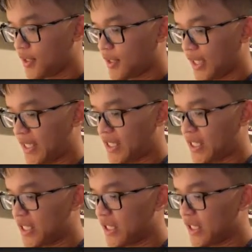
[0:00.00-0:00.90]

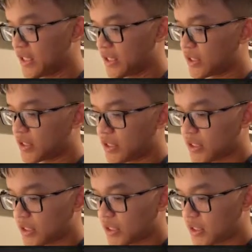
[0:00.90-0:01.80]
Titan Nillious,
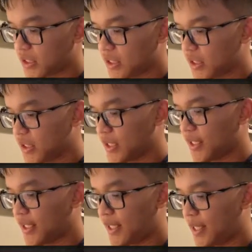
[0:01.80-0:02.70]

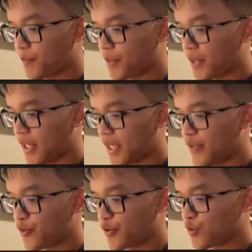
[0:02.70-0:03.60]
Hyper
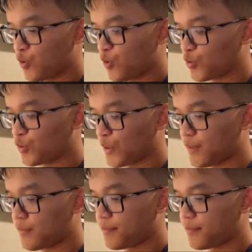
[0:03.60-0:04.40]
Hydrus Ultra,